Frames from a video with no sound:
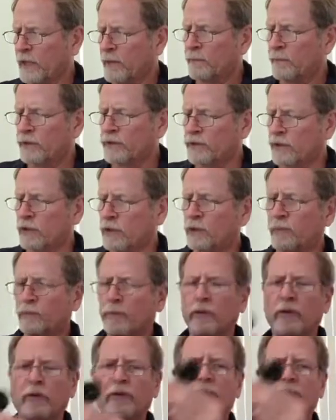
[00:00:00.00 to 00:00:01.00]
But you're going to
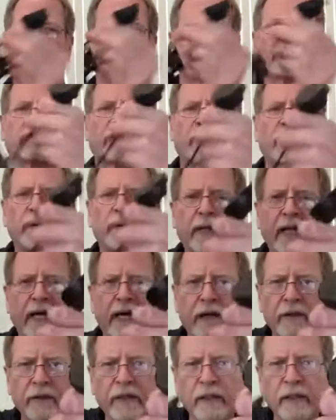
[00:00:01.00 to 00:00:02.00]
pull the earphone
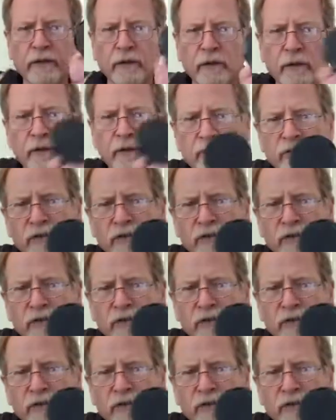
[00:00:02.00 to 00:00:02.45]
out and you're going to